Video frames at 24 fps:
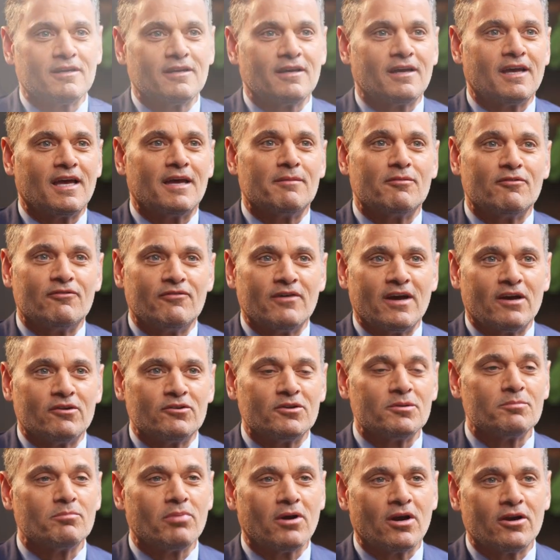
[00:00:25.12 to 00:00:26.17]
I'm a
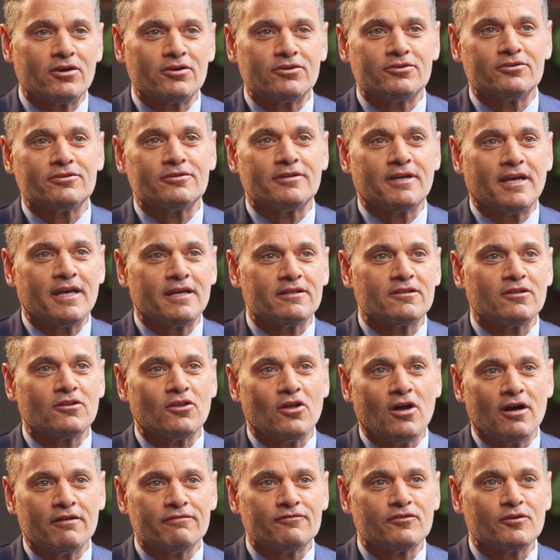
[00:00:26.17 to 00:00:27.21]
founding partner at the
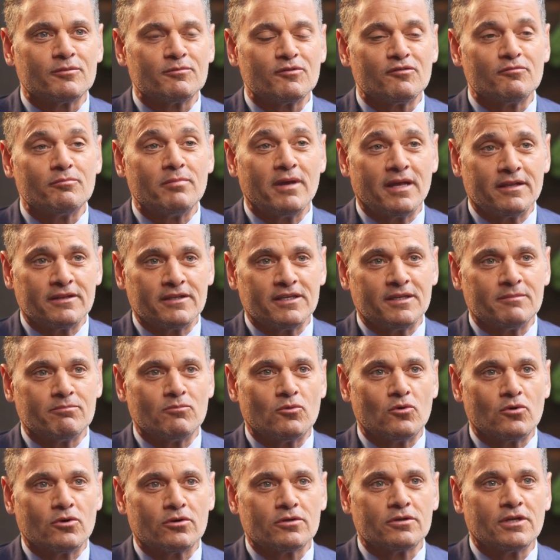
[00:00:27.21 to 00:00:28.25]
law firm of Bentley &
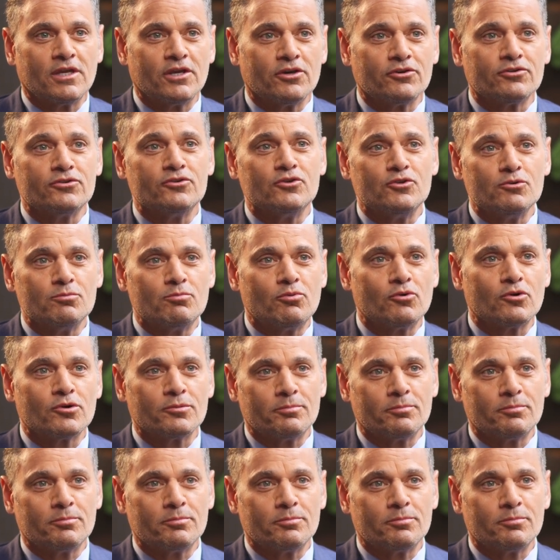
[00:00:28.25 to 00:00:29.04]
More here in Newport